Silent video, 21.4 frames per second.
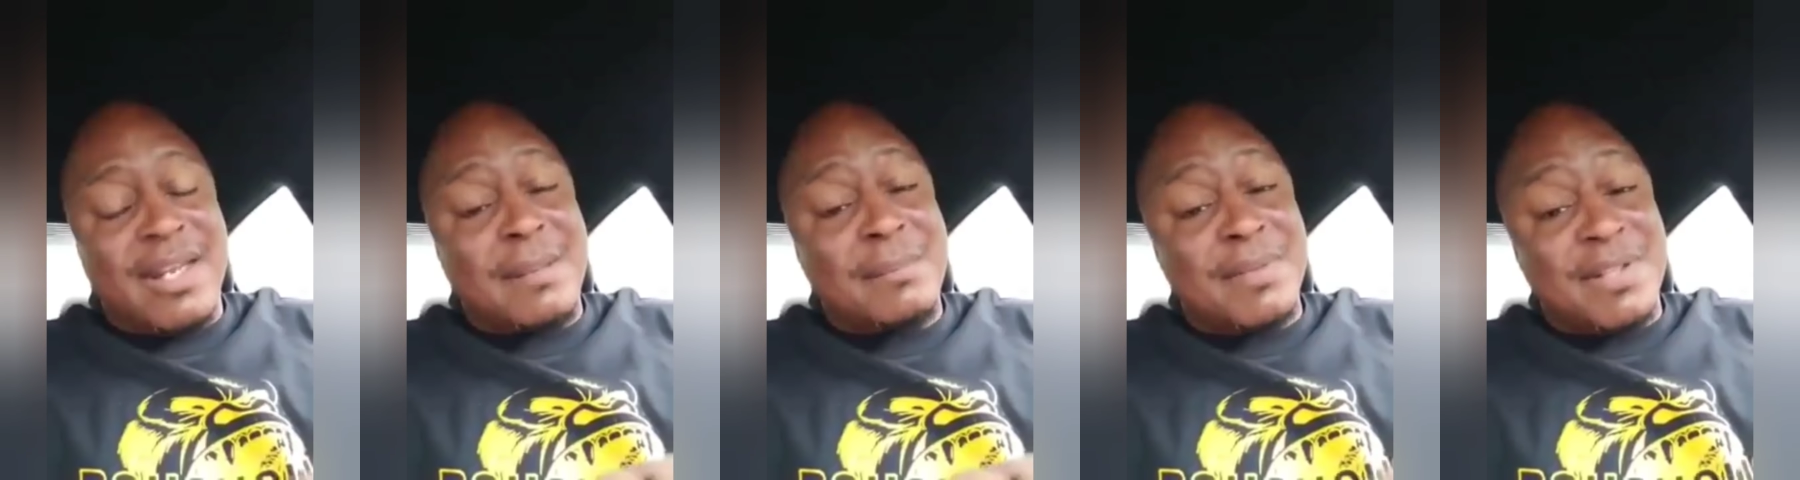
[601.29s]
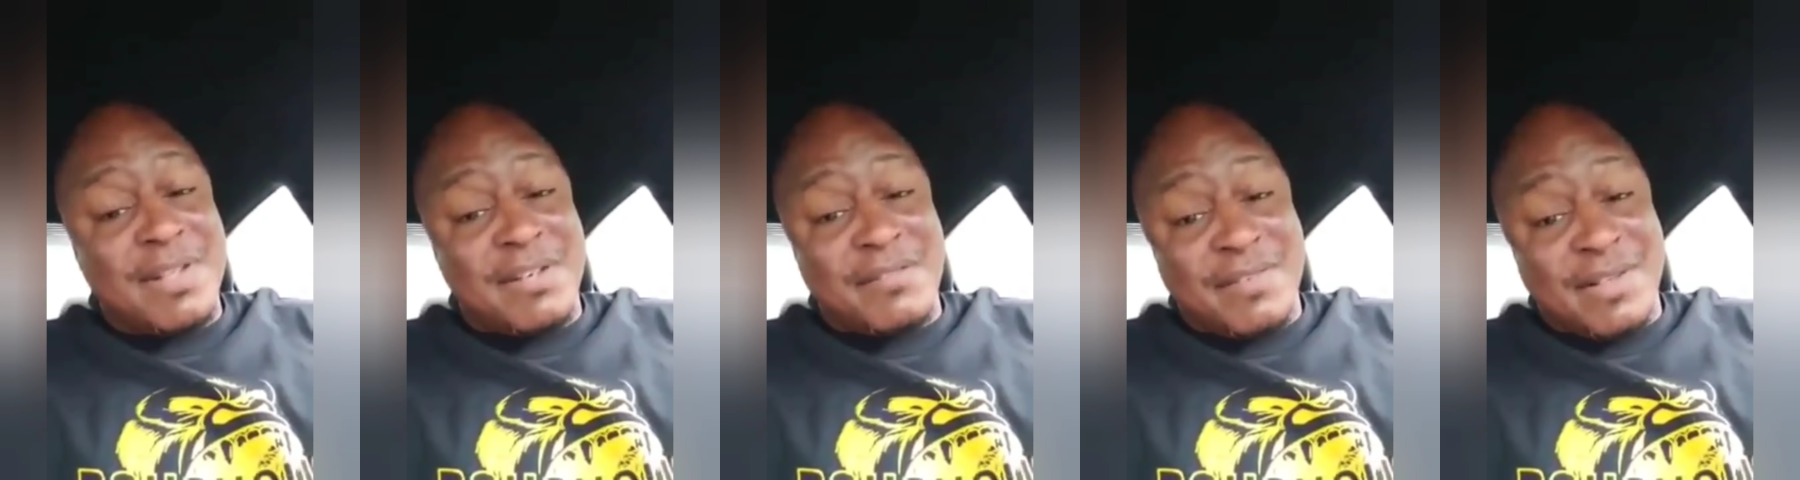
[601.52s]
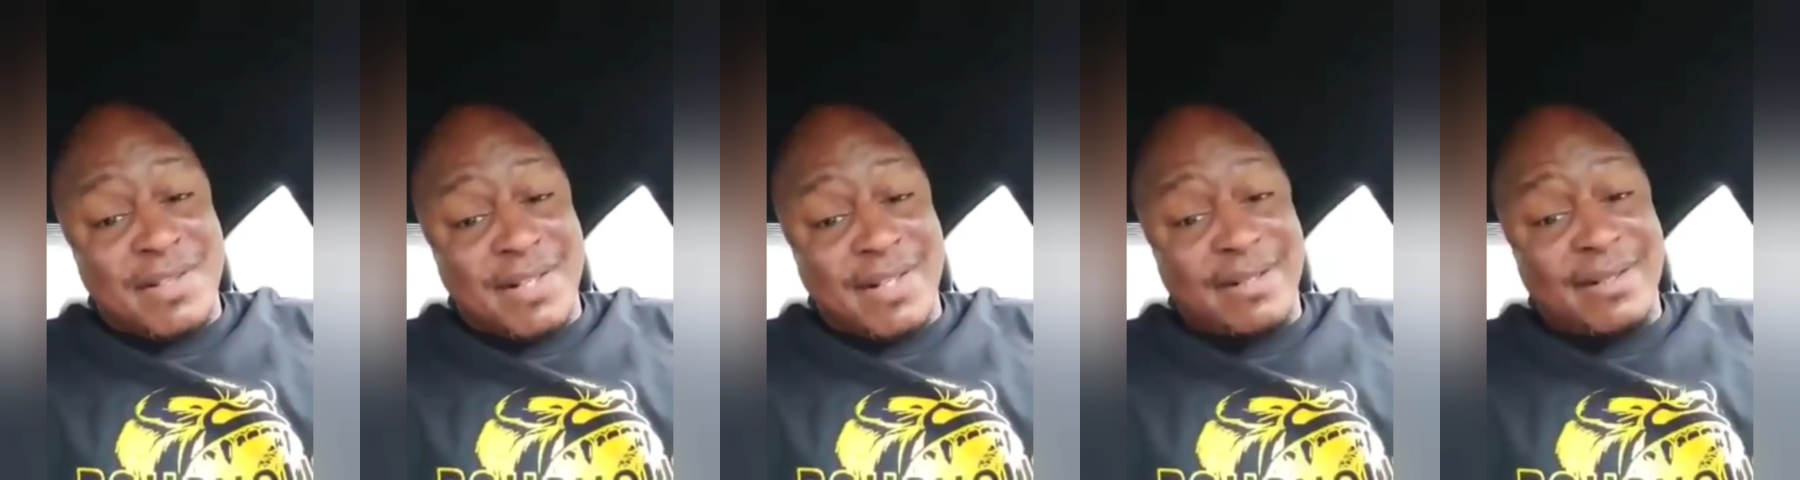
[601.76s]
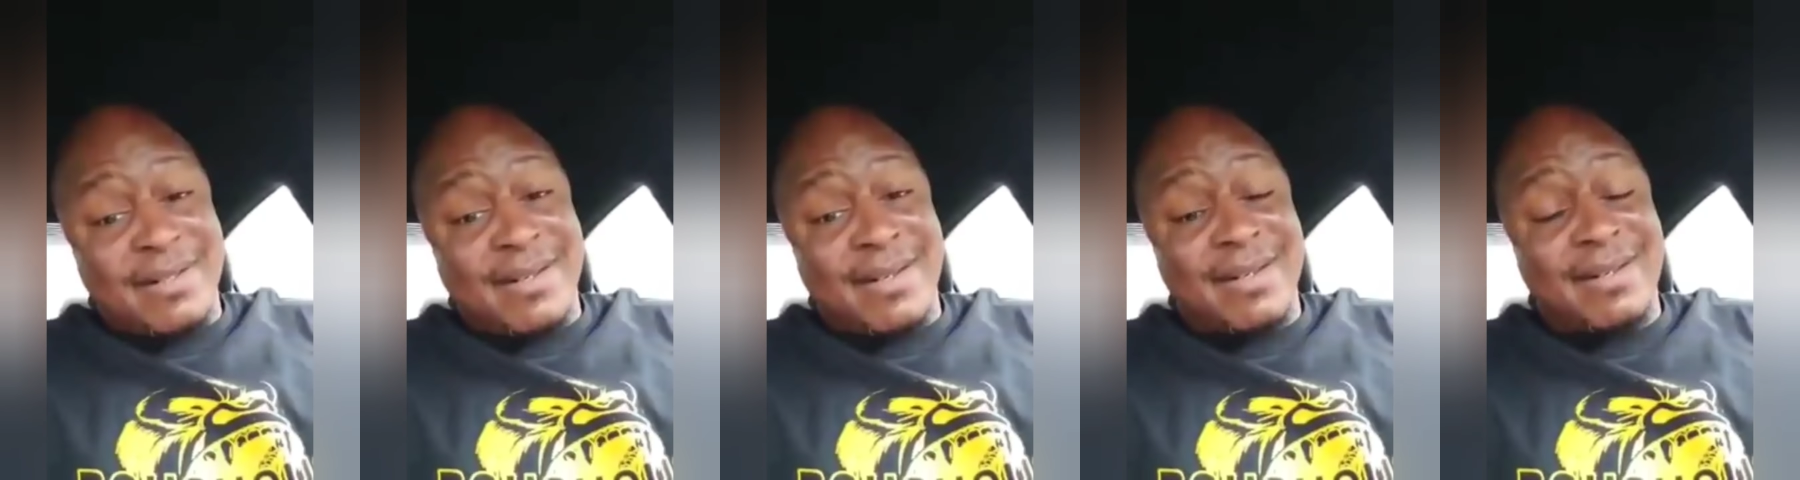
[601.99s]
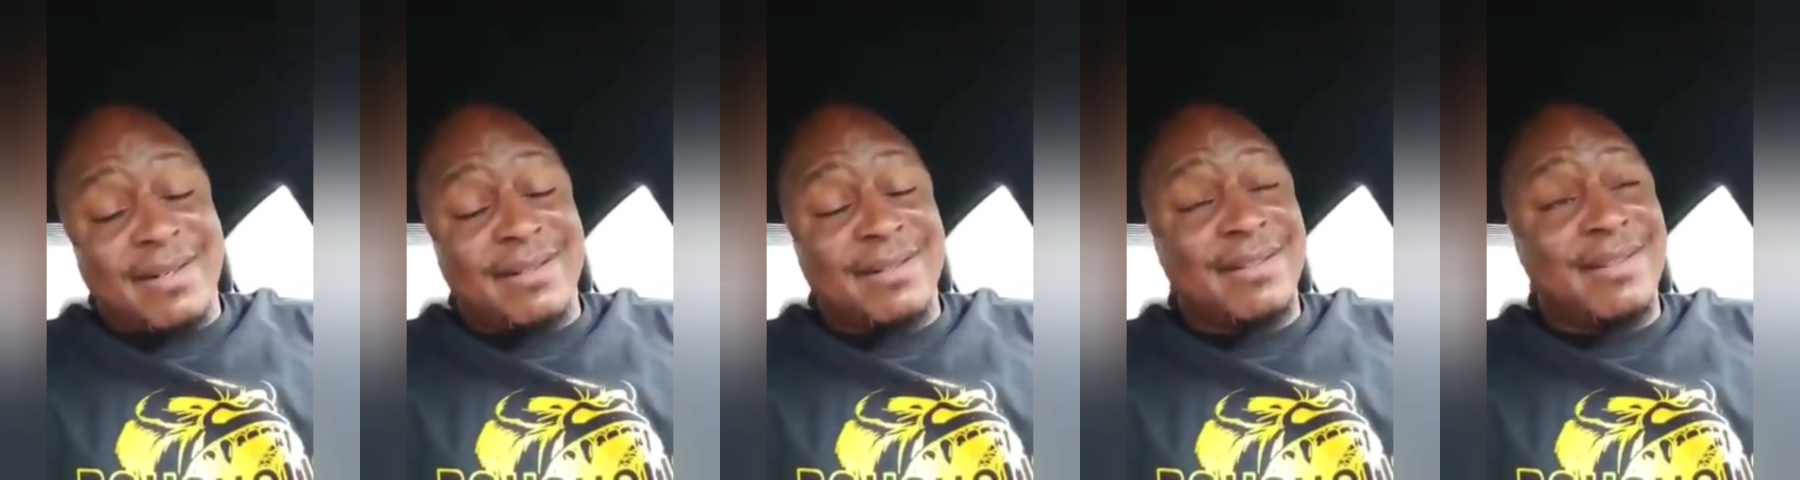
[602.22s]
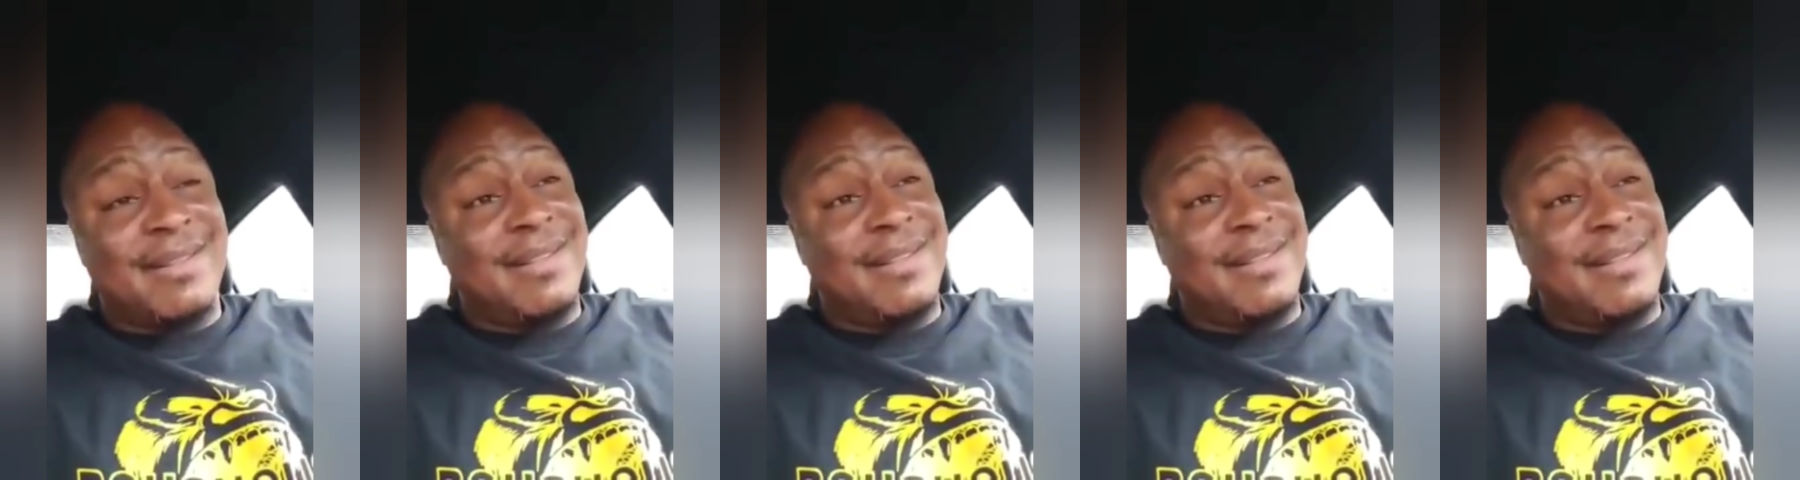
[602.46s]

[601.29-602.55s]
I'm going to leave it like that.